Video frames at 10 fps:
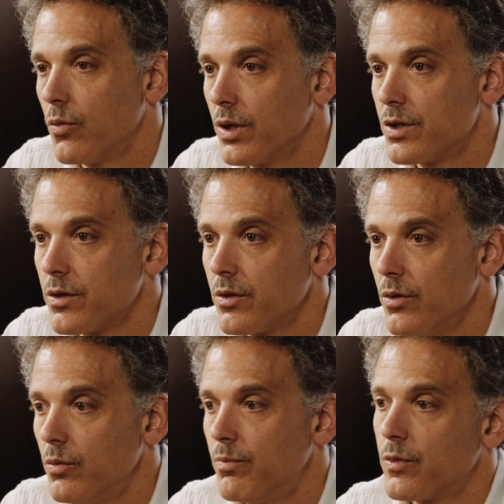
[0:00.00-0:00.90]
which
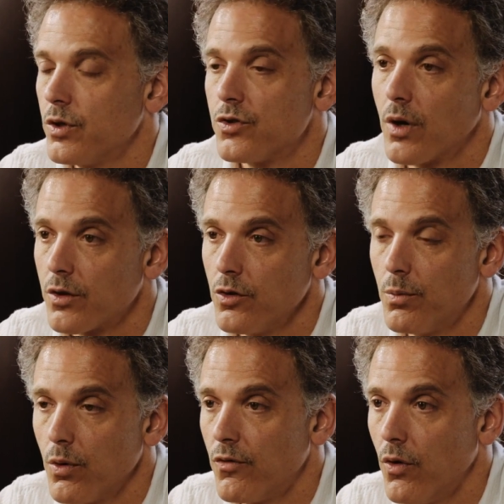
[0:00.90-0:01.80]
you construct
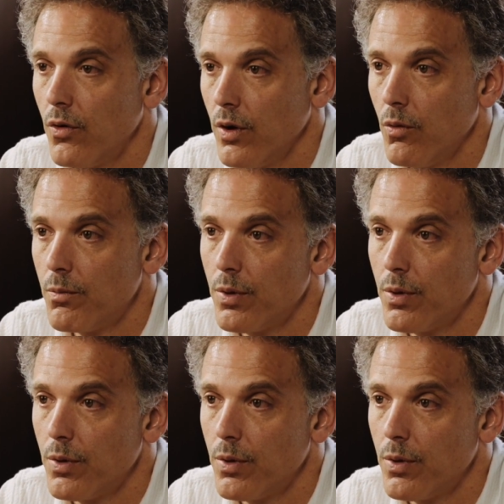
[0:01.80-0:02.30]
your portfolio.